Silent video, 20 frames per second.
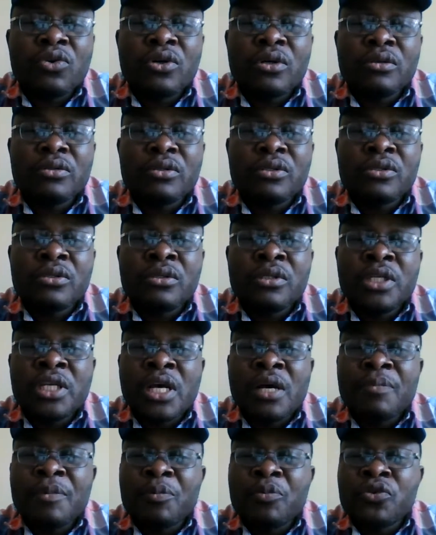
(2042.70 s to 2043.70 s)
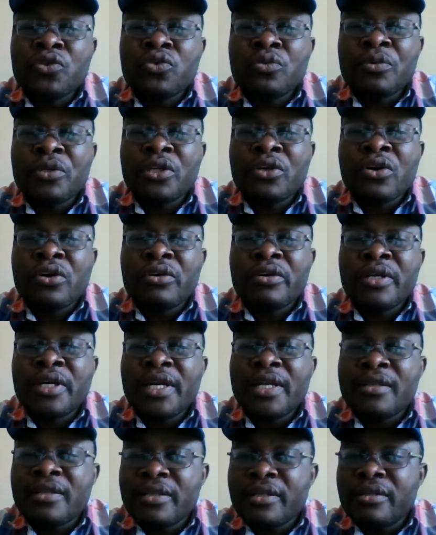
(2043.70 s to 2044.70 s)
want their people to be
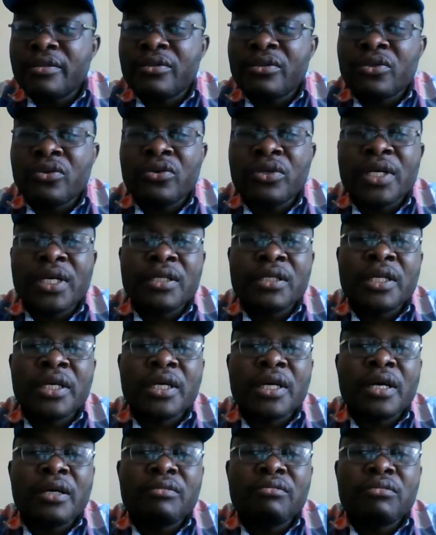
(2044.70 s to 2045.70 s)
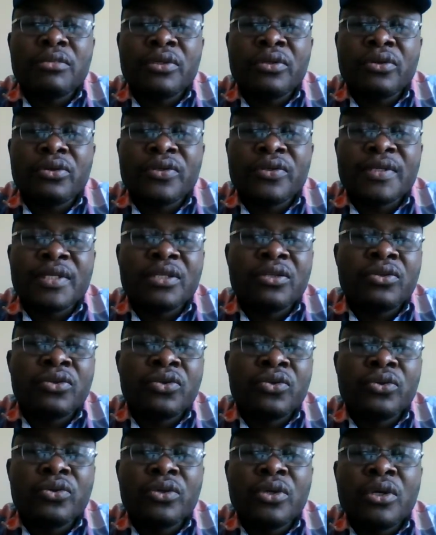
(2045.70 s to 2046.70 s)
congregating so that they can, still
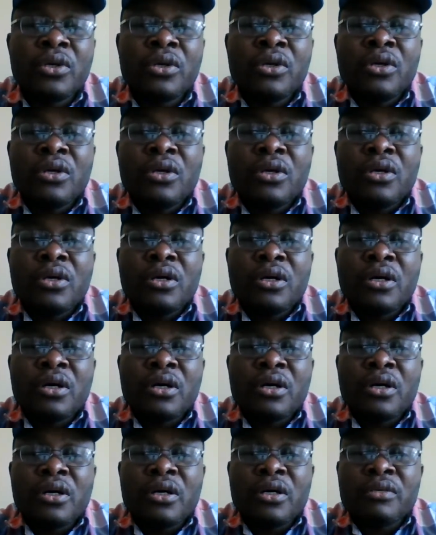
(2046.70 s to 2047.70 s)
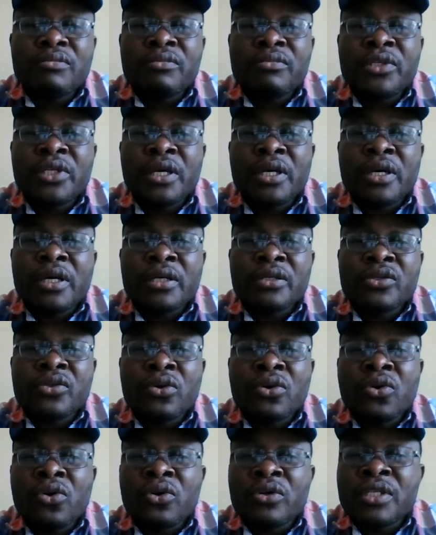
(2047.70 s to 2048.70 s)
do their
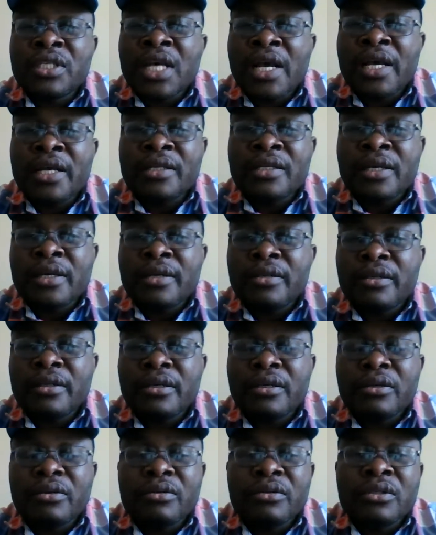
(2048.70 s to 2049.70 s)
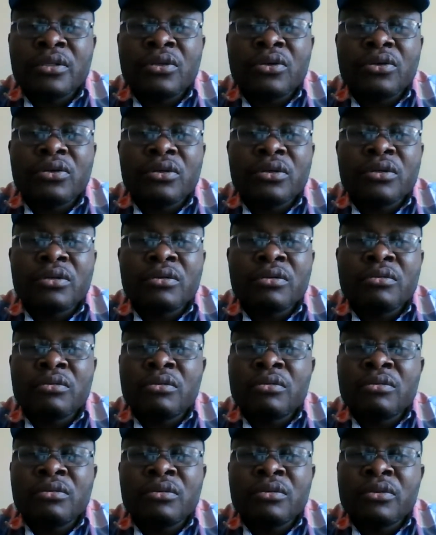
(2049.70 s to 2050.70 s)
so-called tithe and
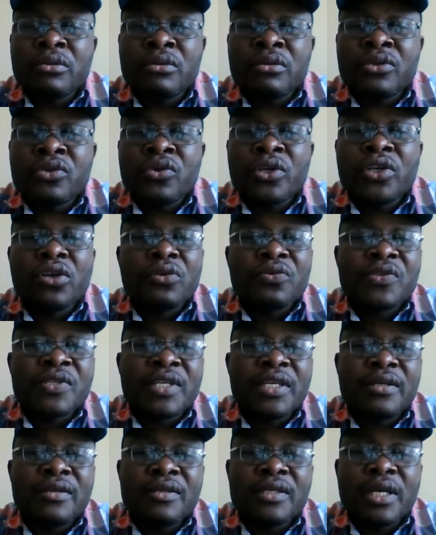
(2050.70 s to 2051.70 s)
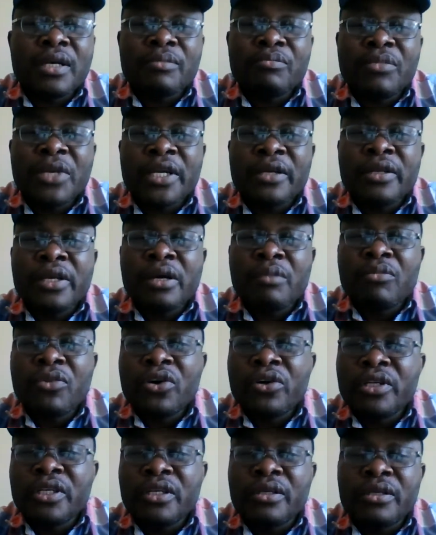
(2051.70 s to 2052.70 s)
sowing of seeds and make their
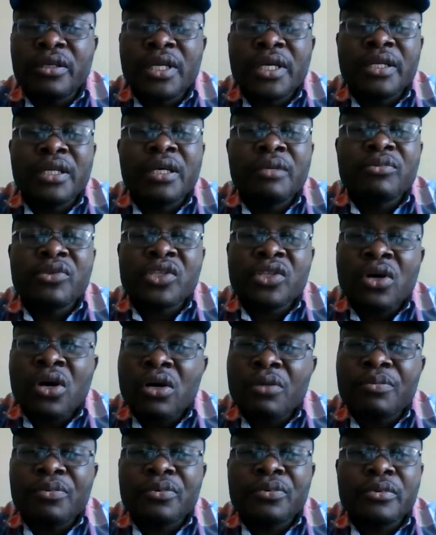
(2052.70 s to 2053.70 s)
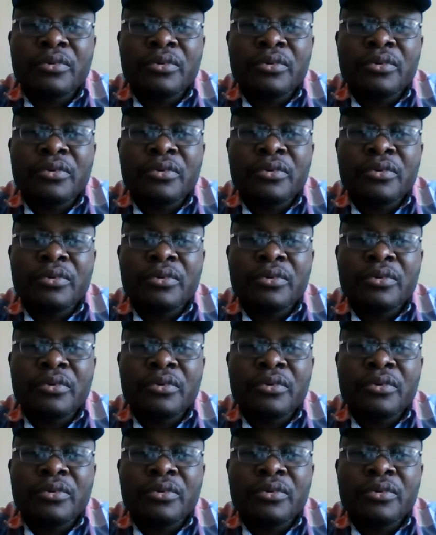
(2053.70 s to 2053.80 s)
money. Let them stop.